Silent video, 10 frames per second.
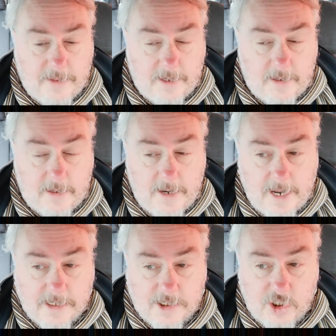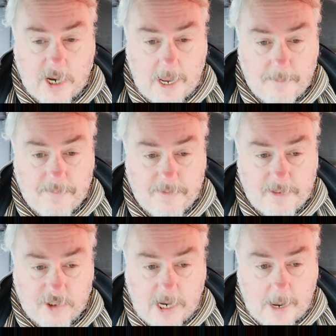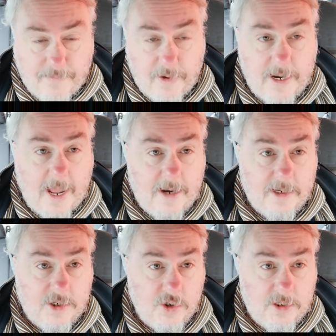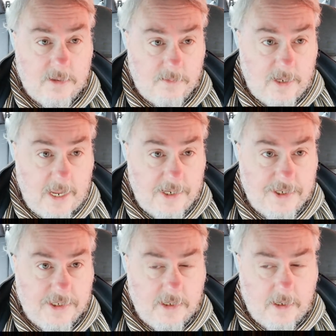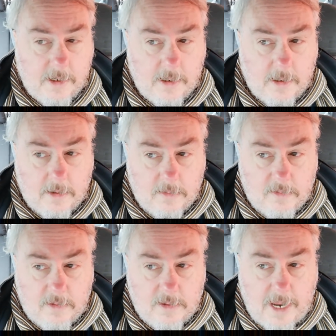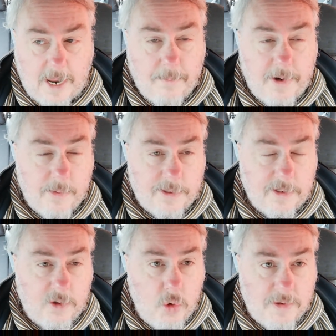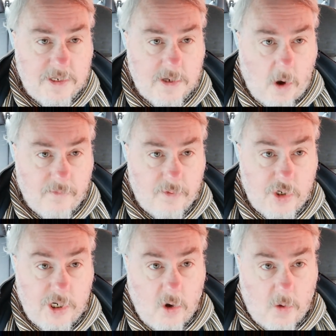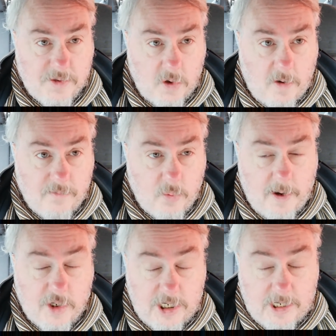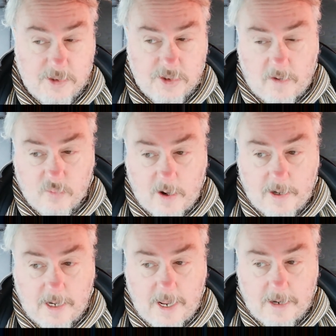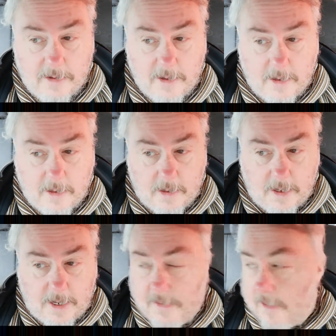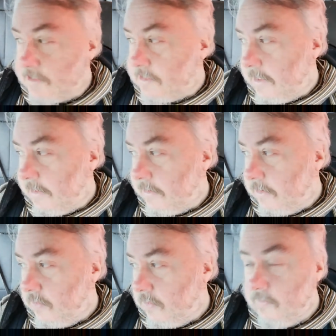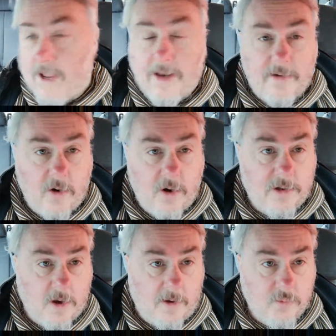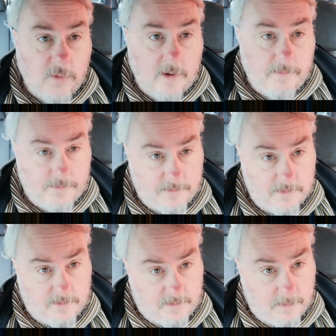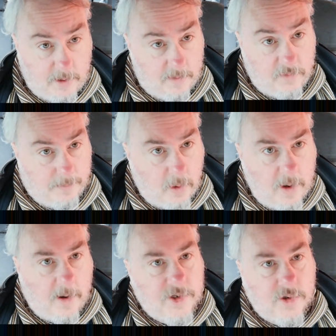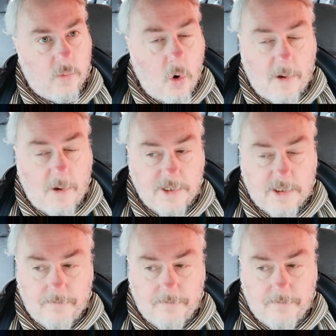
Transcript: the next jab, the jab for that is just Gates tampering with the human gene software again. And then selling the new antiviral software for the biological robots.